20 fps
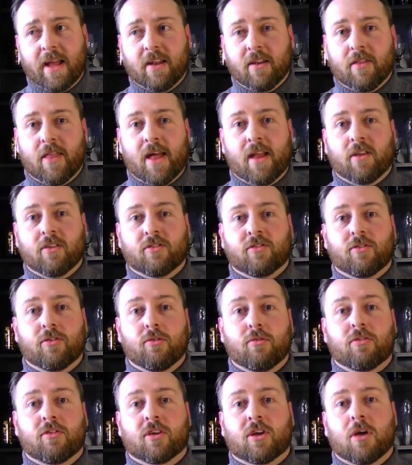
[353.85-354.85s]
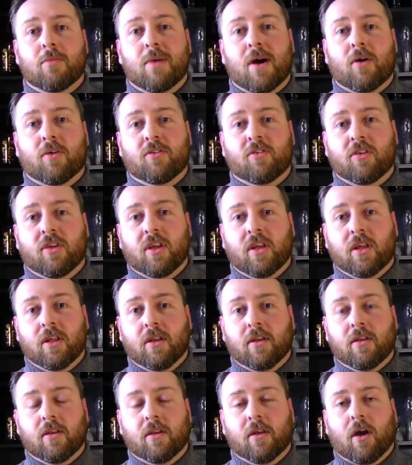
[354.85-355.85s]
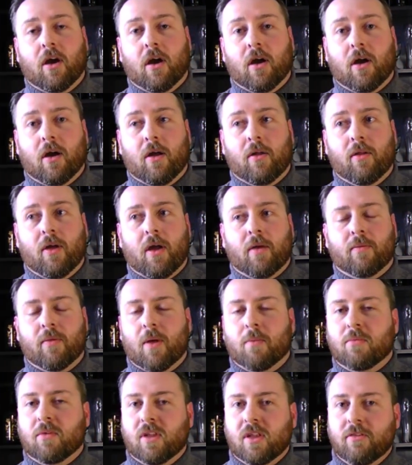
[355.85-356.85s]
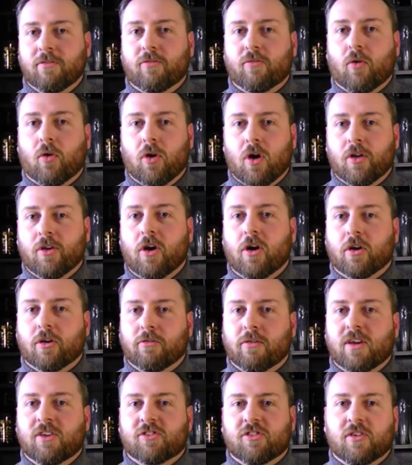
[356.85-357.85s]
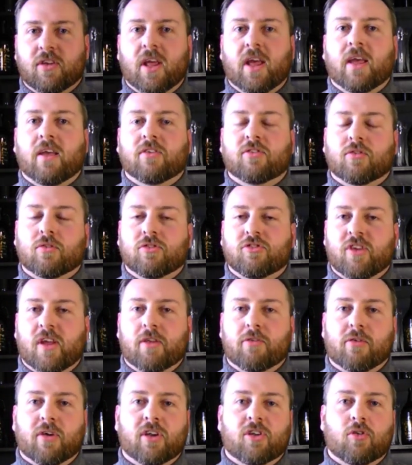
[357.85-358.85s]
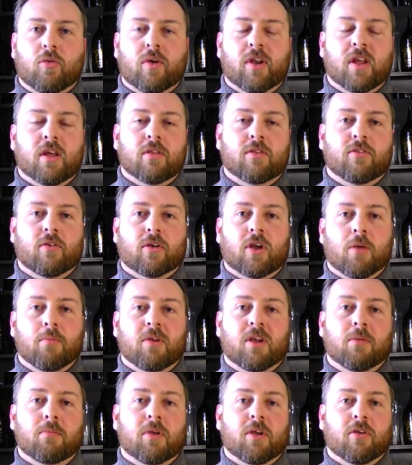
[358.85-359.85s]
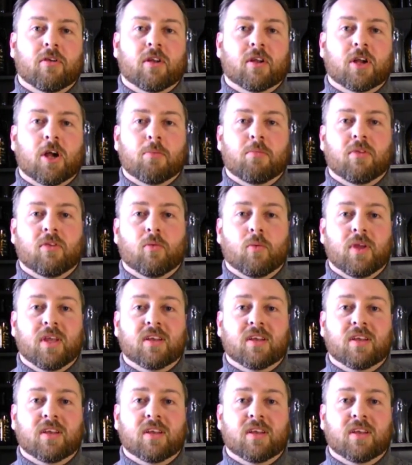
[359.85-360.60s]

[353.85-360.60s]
And that is due to come out in, I believe, for Inauguration Day, so January 20th, so coming up here in a couple of